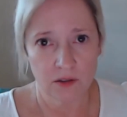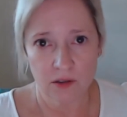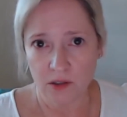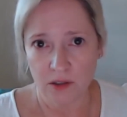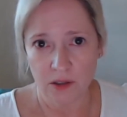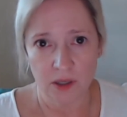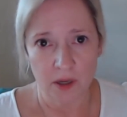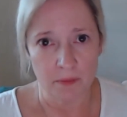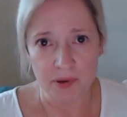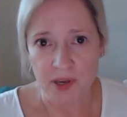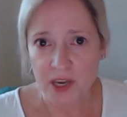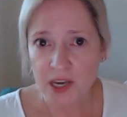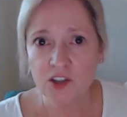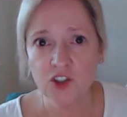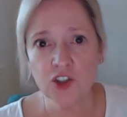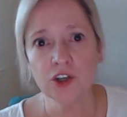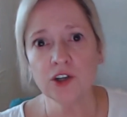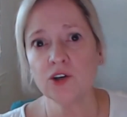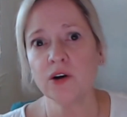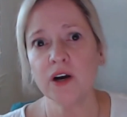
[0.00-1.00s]
impeach
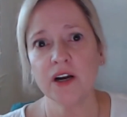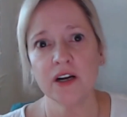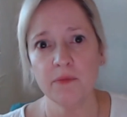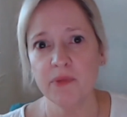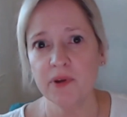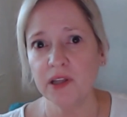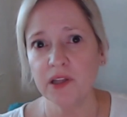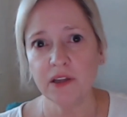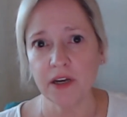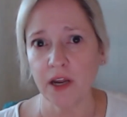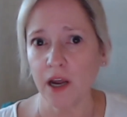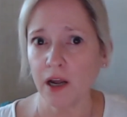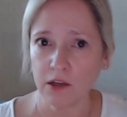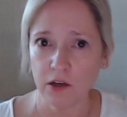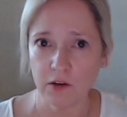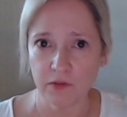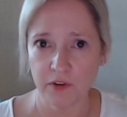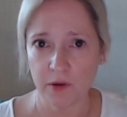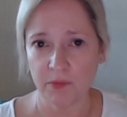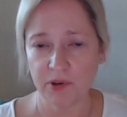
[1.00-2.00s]
her credibility all
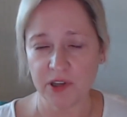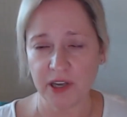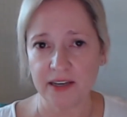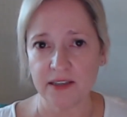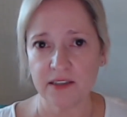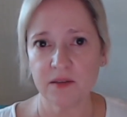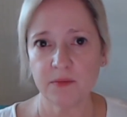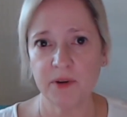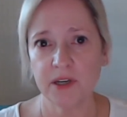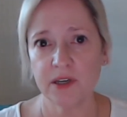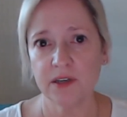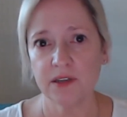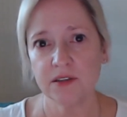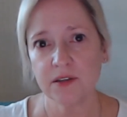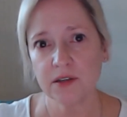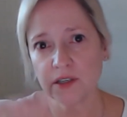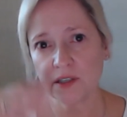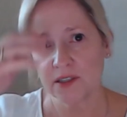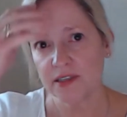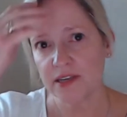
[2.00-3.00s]
over the place because they're
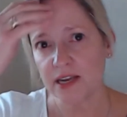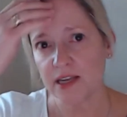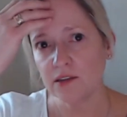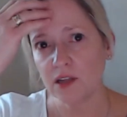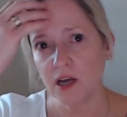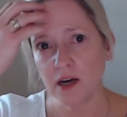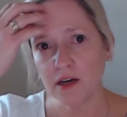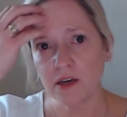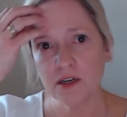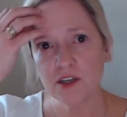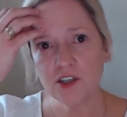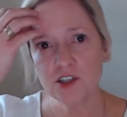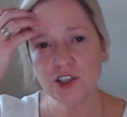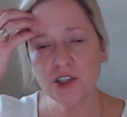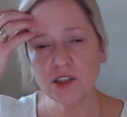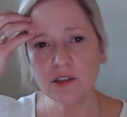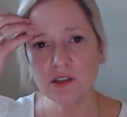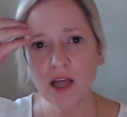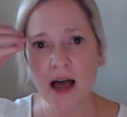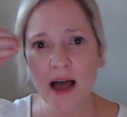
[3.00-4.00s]
going to say, look,
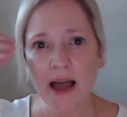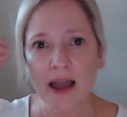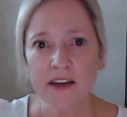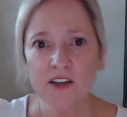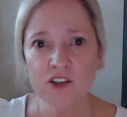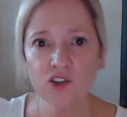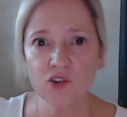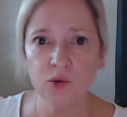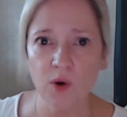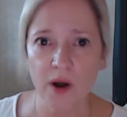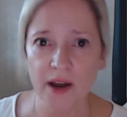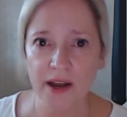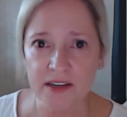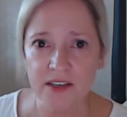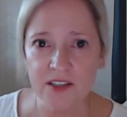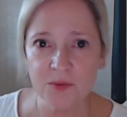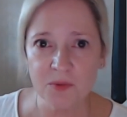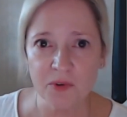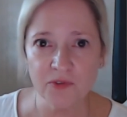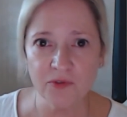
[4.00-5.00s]
she lied
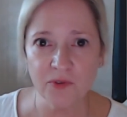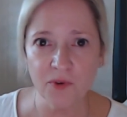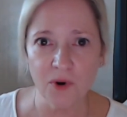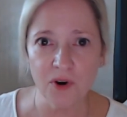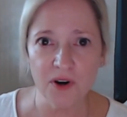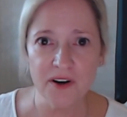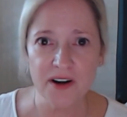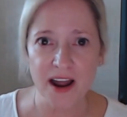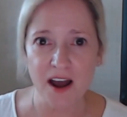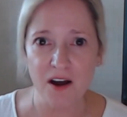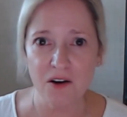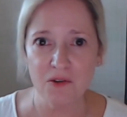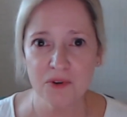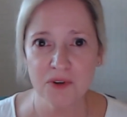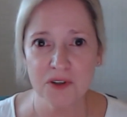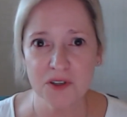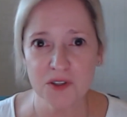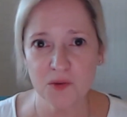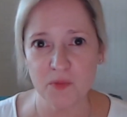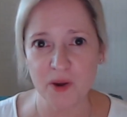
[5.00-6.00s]
twice before. Now we're
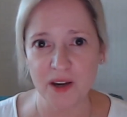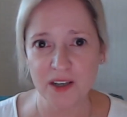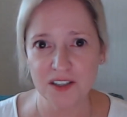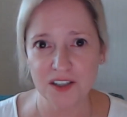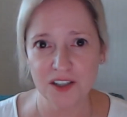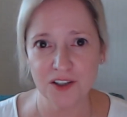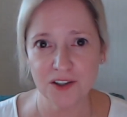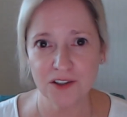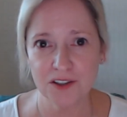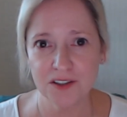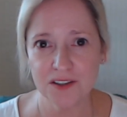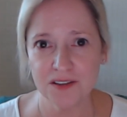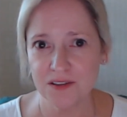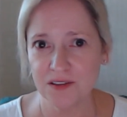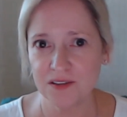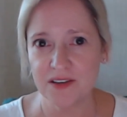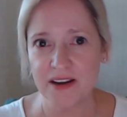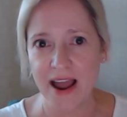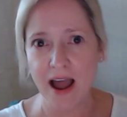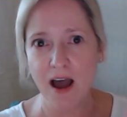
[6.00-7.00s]
expecting her to,
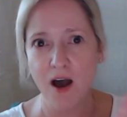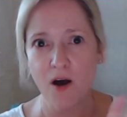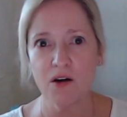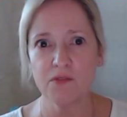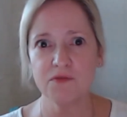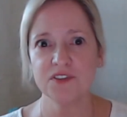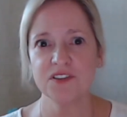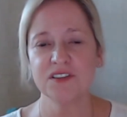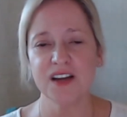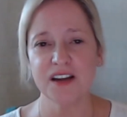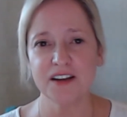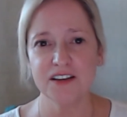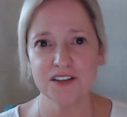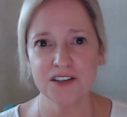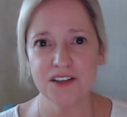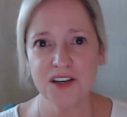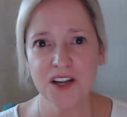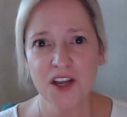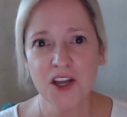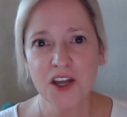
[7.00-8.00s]
now all of a
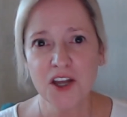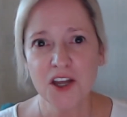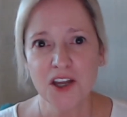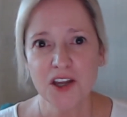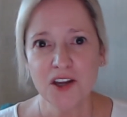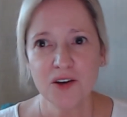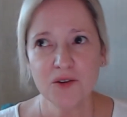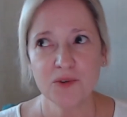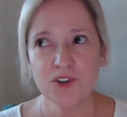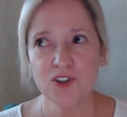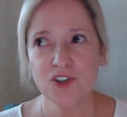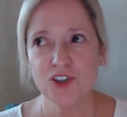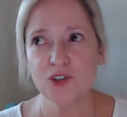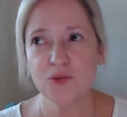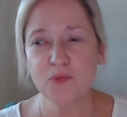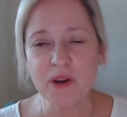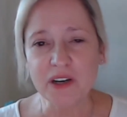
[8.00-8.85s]
sudden, when she's been